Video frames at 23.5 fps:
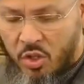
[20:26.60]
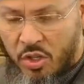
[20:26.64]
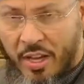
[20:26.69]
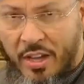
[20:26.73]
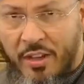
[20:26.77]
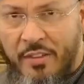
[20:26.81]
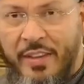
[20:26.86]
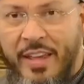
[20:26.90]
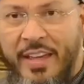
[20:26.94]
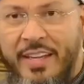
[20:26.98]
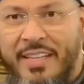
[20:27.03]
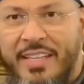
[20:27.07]

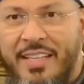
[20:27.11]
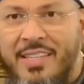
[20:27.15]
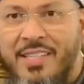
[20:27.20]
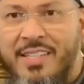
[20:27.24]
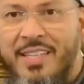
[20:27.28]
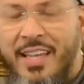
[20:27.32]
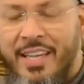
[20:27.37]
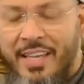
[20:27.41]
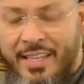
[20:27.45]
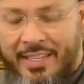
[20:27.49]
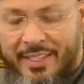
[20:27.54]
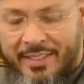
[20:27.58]
Shah
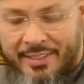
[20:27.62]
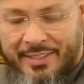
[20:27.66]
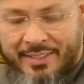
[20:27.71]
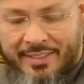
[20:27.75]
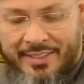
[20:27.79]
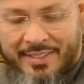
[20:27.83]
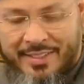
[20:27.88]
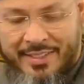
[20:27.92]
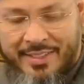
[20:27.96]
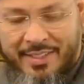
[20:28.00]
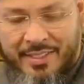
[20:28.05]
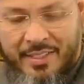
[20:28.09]
is
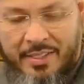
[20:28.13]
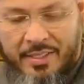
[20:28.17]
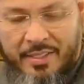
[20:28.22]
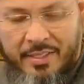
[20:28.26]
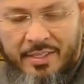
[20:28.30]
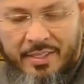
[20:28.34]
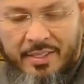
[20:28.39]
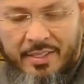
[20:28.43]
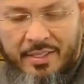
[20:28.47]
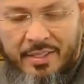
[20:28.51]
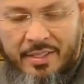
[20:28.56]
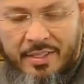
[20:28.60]
saying,
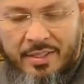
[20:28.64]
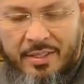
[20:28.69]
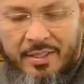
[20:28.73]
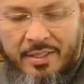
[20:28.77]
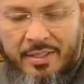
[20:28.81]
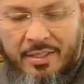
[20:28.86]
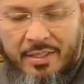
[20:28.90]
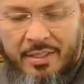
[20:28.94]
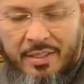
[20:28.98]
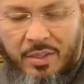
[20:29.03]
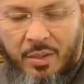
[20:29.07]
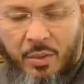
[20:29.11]

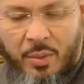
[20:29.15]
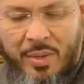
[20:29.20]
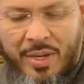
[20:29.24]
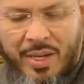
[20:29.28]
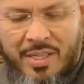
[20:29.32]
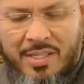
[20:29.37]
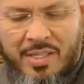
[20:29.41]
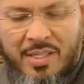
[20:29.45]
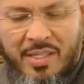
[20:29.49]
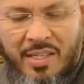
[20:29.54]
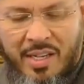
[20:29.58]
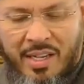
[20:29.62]

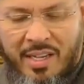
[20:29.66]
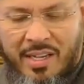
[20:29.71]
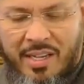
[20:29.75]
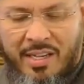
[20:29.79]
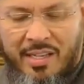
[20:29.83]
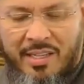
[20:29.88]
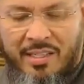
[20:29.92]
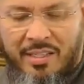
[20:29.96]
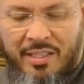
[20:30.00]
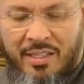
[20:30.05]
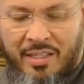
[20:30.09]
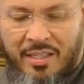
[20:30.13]
we are
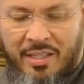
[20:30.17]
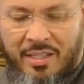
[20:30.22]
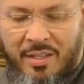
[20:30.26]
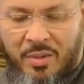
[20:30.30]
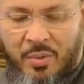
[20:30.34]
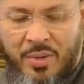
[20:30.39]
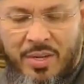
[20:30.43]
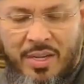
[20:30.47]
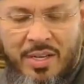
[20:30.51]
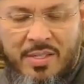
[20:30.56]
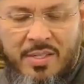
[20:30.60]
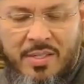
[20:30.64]
saying
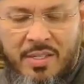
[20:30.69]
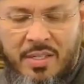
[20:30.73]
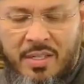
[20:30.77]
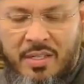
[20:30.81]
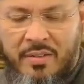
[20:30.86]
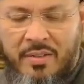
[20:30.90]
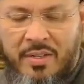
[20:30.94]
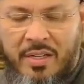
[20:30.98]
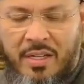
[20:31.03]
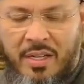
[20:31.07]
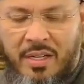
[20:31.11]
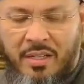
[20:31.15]
we are
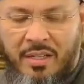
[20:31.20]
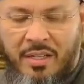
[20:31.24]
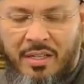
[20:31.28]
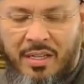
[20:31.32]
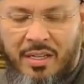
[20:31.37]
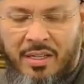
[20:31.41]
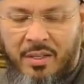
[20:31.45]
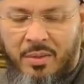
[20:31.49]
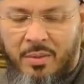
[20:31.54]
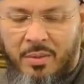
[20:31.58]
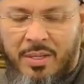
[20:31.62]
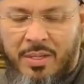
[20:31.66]
serving
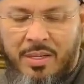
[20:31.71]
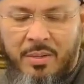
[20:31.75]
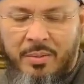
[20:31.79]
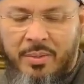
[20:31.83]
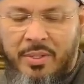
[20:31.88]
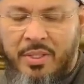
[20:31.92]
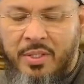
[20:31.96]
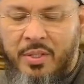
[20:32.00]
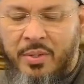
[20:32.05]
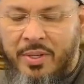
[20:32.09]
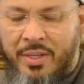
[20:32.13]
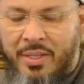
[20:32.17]
Allah. What
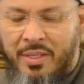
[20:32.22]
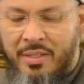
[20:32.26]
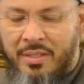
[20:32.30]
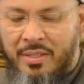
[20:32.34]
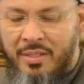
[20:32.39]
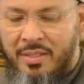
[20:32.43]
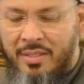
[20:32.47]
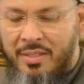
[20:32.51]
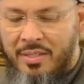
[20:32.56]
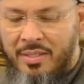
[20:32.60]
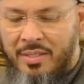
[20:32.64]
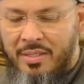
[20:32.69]
are we doing?
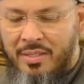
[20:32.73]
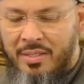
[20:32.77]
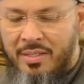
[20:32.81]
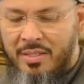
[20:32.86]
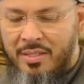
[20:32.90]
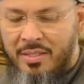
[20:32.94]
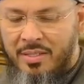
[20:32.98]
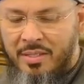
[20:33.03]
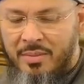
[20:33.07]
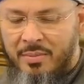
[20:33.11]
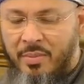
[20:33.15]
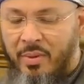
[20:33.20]

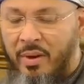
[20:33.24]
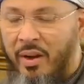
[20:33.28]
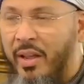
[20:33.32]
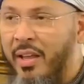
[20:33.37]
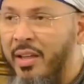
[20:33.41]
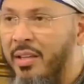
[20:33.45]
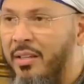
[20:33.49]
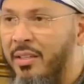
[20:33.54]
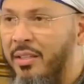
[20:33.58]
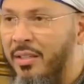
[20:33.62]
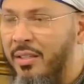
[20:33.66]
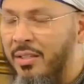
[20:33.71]

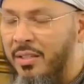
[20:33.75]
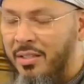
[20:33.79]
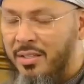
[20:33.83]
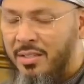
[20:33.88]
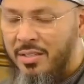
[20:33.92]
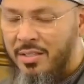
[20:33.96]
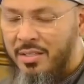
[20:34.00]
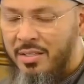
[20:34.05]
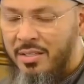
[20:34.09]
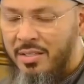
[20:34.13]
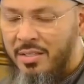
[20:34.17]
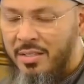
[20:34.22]
Praying.
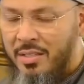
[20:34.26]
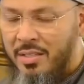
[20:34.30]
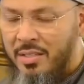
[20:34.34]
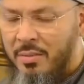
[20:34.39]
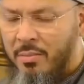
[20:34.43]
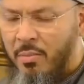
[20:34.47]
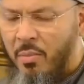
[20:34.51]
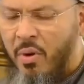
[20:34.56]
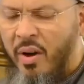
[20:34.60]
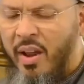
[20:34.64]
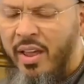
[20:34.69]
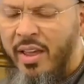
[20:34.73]

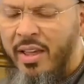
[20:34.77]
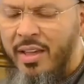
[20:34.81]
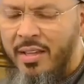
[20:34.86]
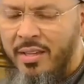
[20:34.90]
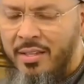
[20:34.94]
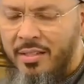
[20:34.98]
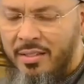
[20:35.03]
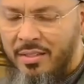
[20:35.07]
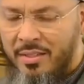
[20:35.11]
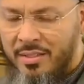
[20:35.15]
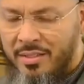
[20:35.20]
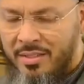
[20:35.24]

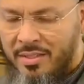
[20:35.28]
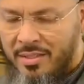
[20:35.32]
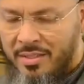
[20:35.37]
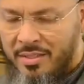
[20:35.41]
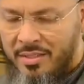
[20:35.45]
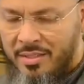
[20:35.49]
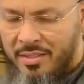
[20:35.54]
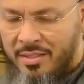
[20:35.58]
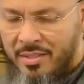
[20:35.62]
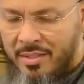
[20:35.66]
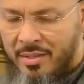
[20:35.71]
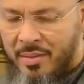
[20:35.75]
Praying.
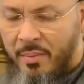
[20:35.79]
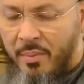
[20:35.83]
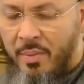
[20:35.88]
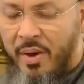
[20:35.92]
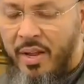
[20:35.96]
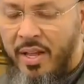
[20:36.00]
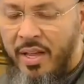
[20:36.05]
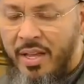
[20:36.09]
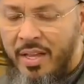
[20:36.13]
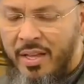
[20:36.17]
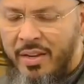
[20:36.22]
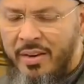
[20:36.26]

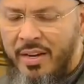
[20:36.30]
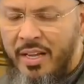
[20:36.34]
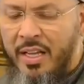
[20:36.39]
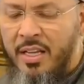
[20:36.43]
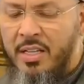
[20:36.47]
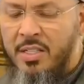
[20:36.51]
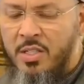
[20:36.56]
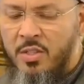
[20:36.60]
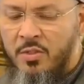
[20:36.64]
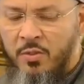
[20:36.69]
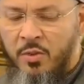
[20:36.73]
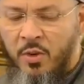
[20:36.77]
Prayer
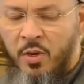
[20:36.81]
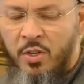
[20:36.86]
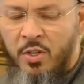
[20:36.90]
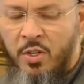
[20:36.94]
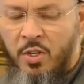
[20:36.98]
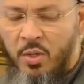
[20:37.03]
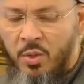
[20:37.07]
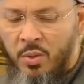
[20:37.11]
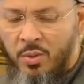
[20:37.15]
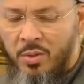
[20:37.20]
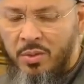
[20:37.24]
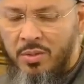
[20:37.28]
is for
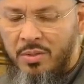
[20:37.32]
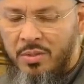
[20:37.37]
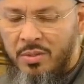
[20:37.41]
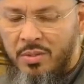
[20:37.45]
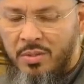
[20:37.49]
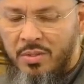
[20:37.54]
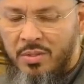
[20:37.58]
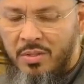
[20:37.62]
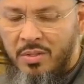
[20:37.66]
you.